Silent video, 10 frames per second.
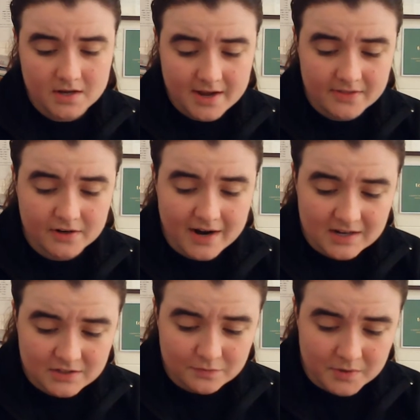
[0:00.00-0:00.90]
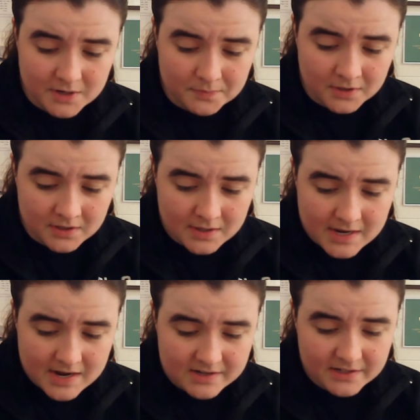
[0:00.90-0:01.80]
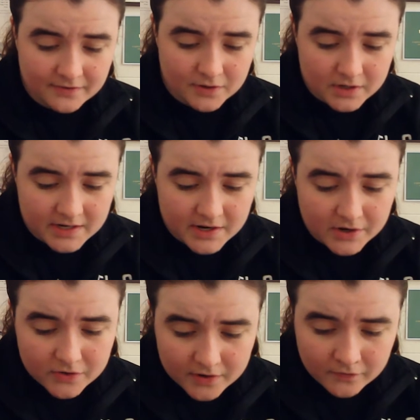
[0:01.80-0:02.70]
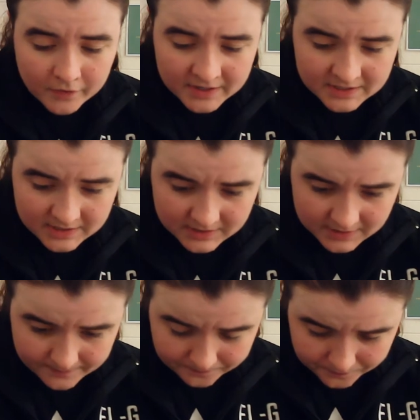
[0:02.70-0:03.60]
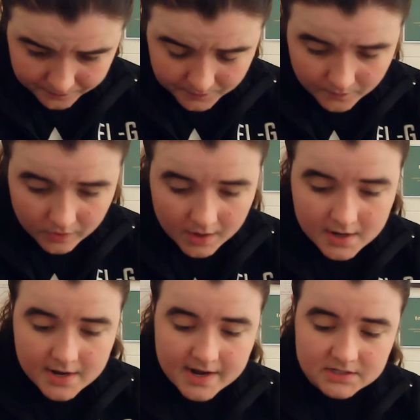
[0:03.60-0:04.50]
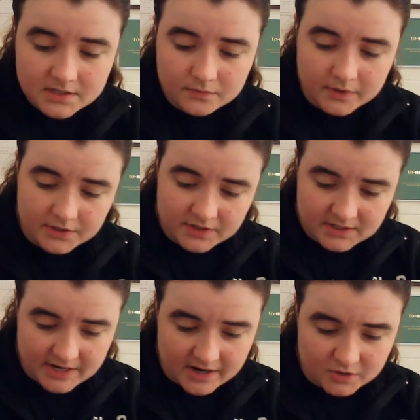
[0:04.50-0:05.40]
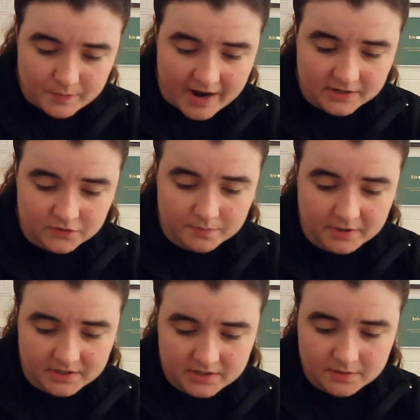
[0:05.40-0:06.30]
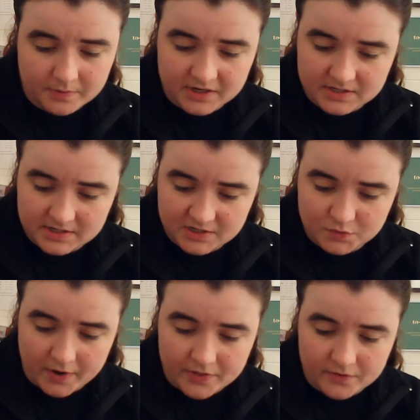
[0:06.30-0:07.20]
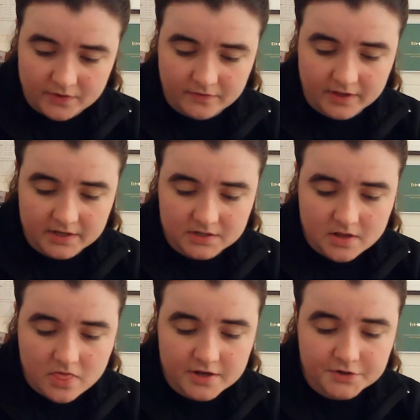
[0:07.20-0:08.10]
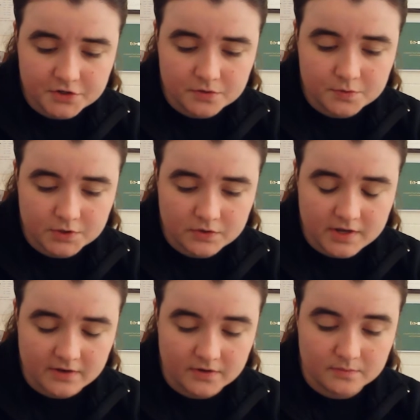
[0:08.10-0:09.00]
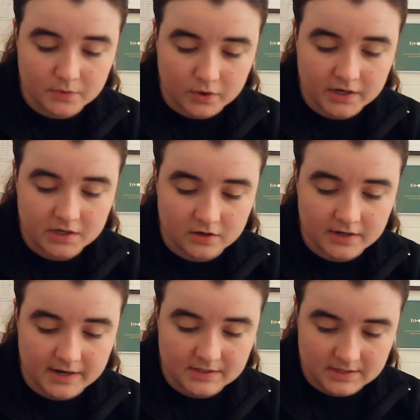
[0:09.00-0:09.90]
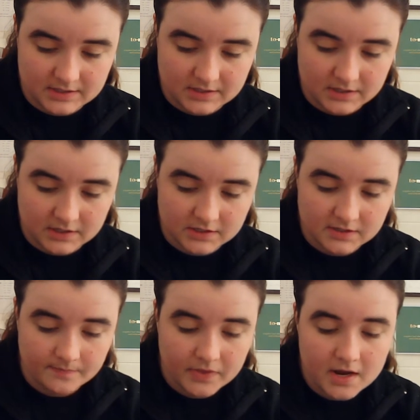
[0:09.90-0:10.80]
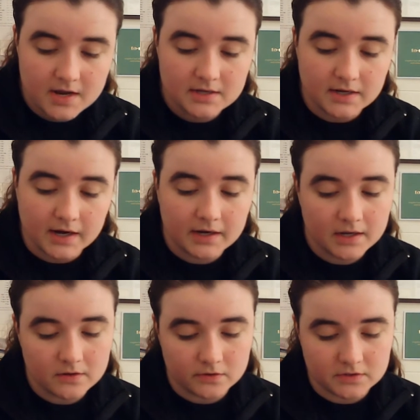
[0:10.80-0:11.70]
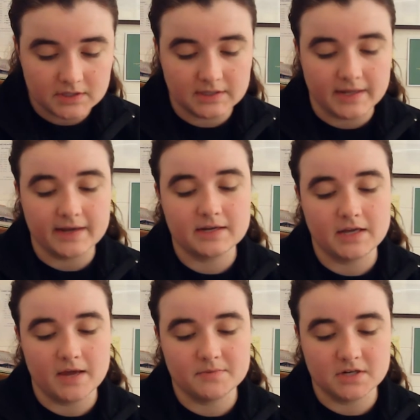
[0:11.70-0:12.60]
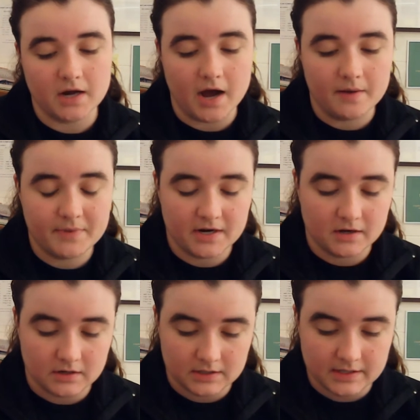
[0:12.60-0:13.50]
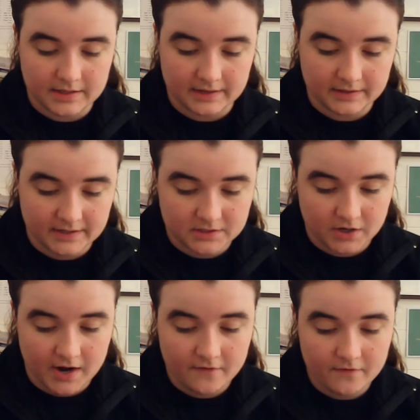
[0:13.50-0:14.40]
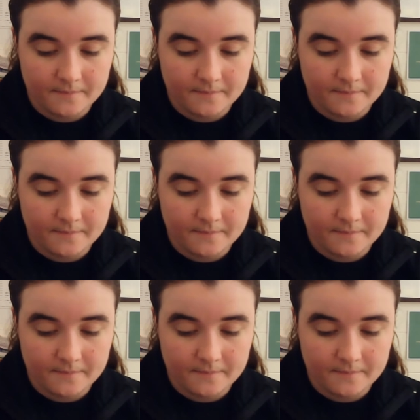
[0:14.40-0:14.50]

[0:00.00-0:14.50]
and the crowds of people, as if you could hear their voices. As the wondrous tales passed from person to person and spread through the village, the tomb drew even more curiosity seekers. Young and old alike came to gawp at Uncle and Ling Ling's grave.